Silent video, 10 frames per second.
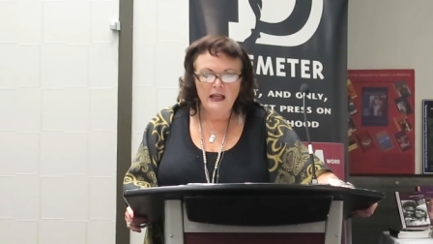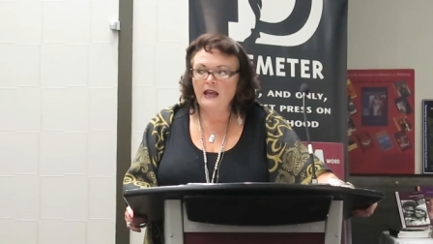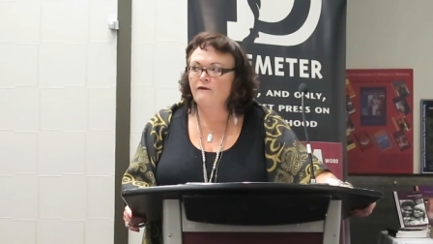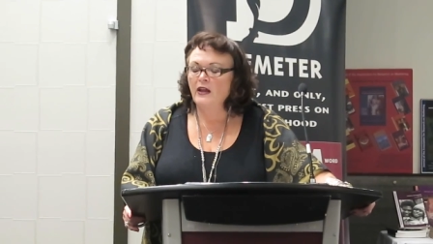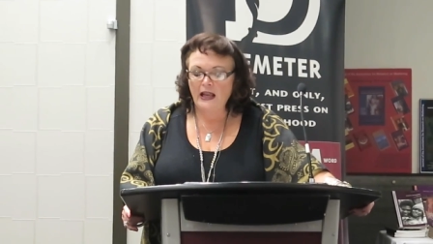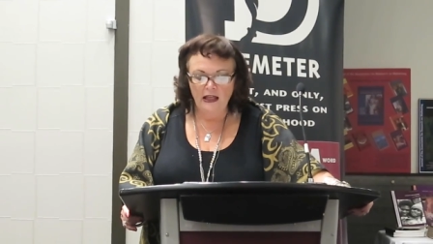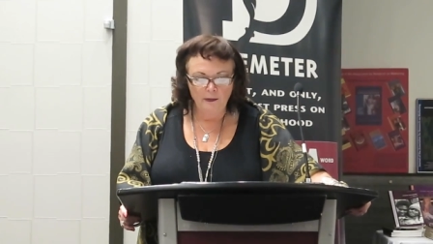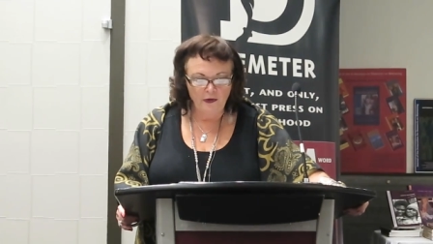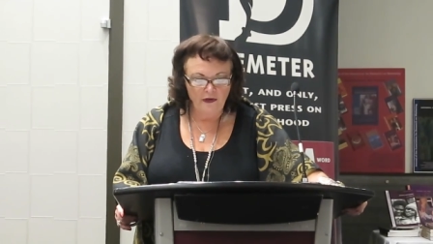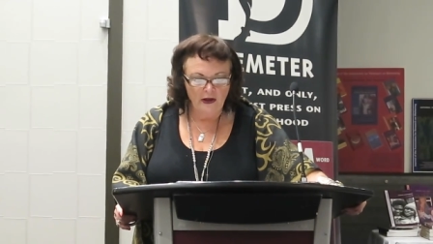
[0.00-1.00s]
Given that
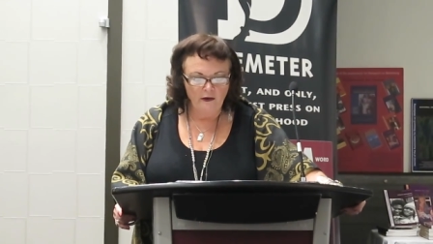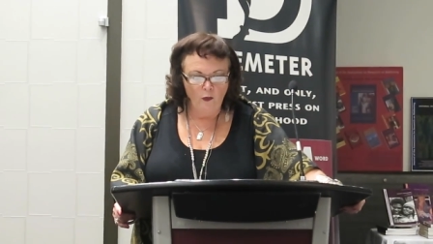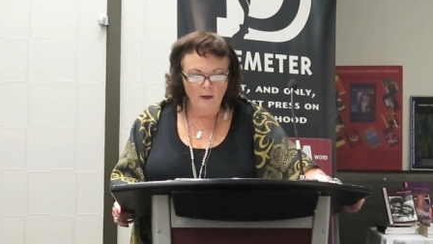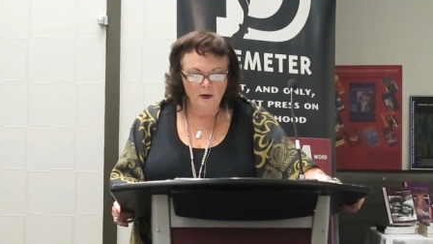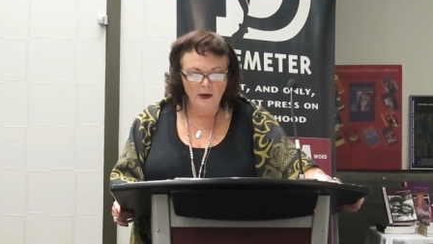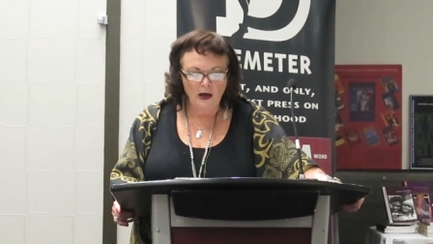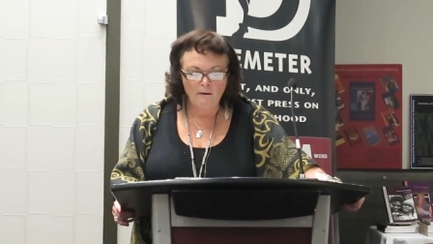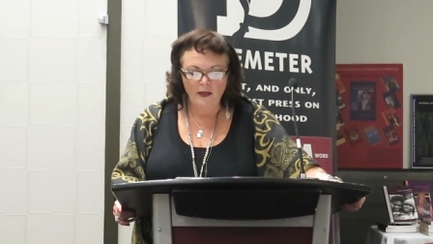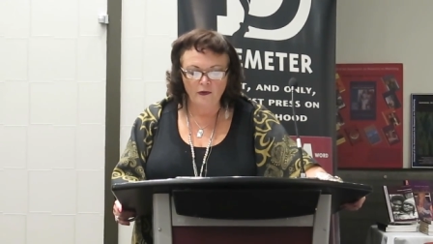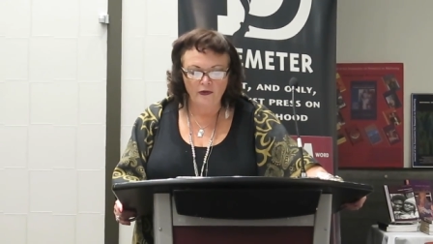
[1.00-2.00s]
80% of women
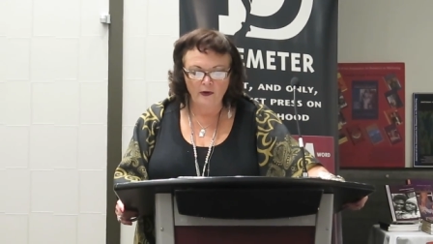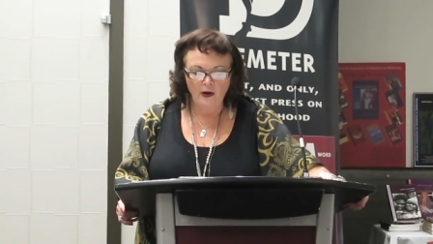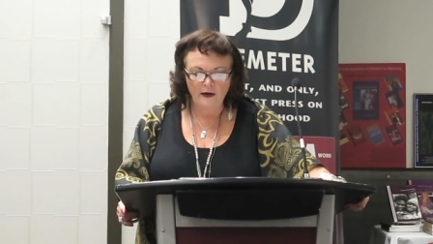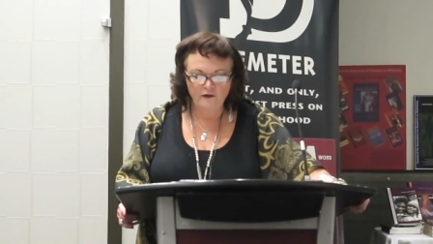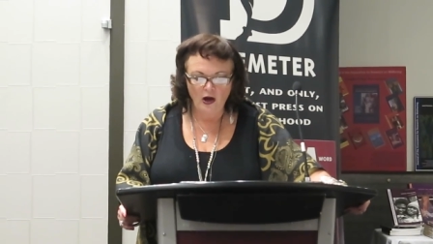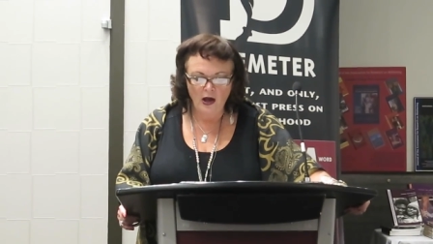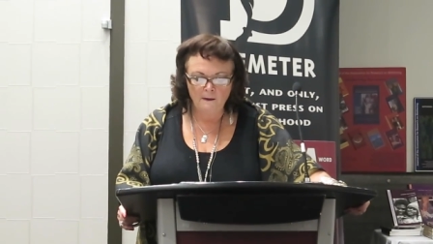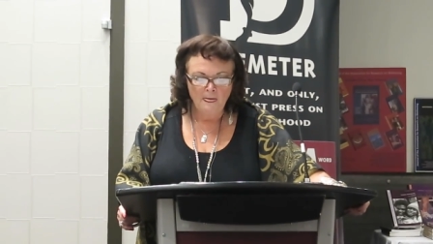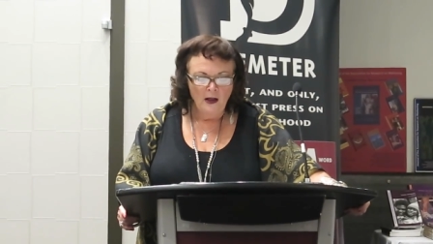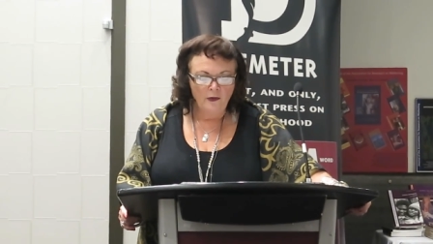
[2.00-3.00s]
become mothers in a lifetime,